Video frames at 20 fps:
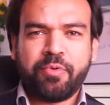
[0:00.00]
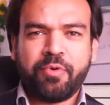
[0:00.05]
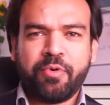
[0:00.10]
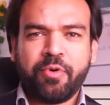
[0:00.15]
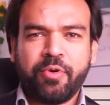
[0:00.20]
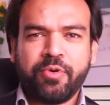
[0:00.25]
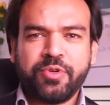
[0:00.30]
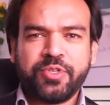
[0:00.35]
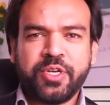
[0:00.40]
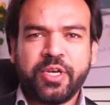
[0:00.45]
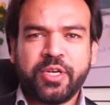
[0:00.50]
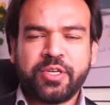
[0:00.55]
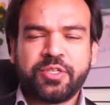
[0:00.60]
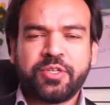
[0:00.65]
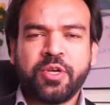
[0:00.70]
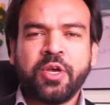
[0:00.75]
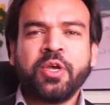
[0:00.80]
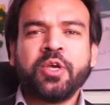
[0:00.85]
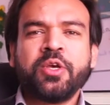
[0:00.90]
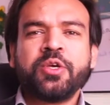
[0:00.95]

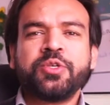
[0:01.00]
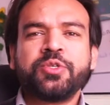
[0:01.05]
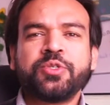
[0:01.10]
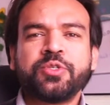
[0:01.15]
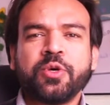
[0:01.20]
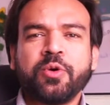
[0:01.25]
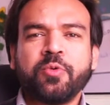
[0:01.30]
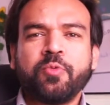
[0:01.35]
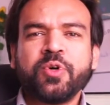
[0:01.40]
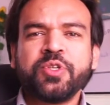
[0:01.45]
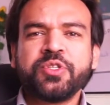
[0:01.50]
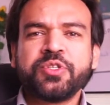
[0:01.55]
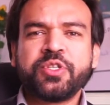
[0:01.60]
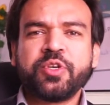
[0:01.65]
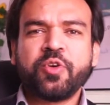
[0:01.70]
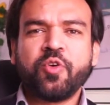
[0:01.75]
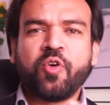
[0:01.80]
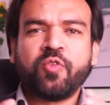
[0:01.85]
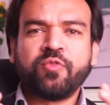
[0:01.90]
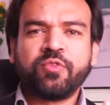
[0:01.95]
project. So what's
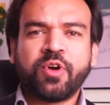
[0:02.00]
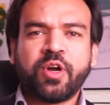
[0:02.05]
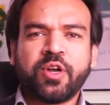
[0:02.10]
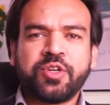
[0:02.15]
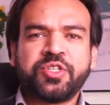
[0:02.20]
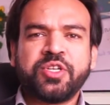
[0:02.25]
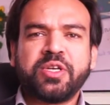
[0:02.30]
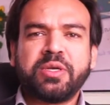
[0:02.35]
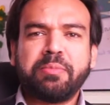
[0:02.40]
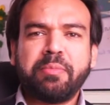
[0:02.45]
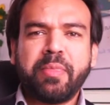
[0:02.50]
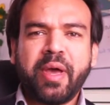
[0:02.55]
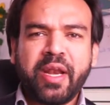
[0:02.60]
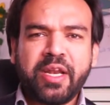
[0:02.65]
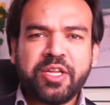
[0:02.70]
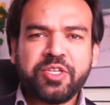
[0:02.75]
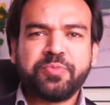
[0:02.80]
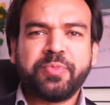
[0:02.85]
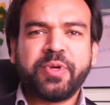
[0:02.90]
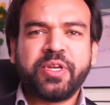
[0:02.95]
the overarching
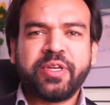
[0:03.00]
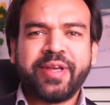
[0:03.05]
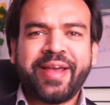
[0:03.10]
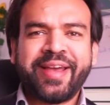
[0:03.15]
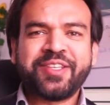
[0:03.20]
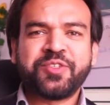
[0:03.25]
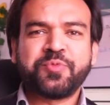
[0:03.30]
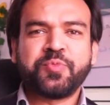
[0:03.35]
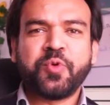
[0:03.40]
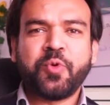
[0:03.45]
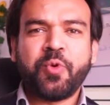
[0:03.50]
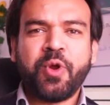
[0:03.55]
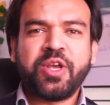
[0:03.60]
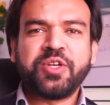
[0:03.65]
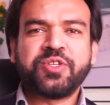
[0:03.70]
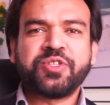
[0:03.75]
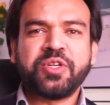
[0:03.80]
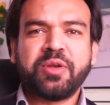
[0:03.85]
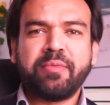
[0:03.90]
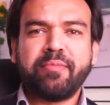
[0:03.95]
management
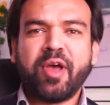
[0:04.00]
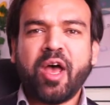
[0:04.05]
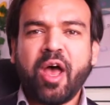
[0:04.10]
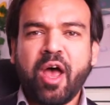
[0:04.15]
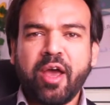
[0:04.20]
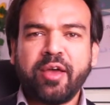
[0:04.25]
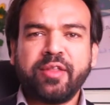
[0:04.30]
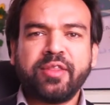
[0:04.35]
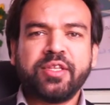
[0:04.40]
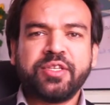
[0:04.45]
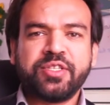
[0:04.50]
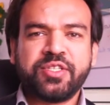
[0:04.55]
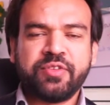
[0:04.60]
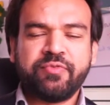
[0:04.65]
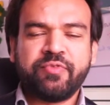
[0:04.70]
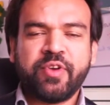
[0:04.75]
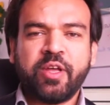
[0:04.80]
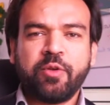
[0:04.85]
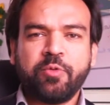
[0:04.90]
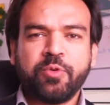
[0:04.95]
aspiration behind this
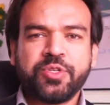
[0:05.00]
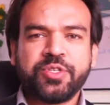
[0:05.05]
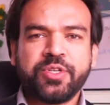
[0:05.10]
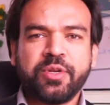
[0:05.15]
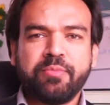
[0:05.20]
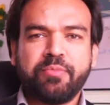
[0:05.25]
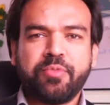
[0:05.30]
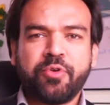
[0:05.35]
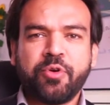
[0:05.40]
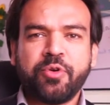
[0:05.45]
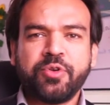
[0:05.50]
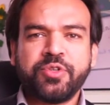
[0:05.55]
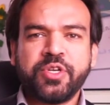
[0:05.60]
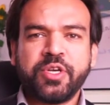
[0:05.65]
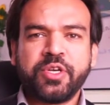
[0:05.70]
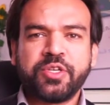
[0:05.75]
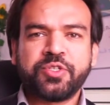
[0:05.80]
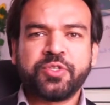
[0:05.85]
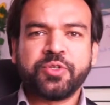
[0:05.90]
evaluation project?